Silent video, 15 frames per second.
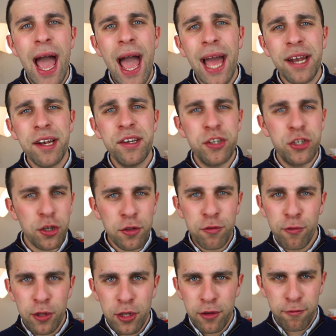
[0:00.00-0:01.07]
And
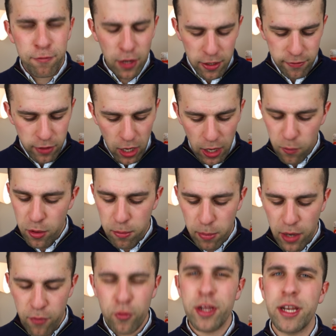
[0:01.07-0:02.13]
just for the fun of it, I wouldn't
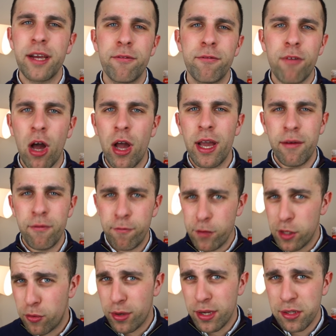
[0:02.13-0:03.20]
mind reading Fire and
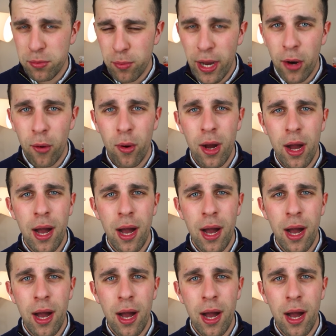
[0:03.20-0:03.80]
Fury as well,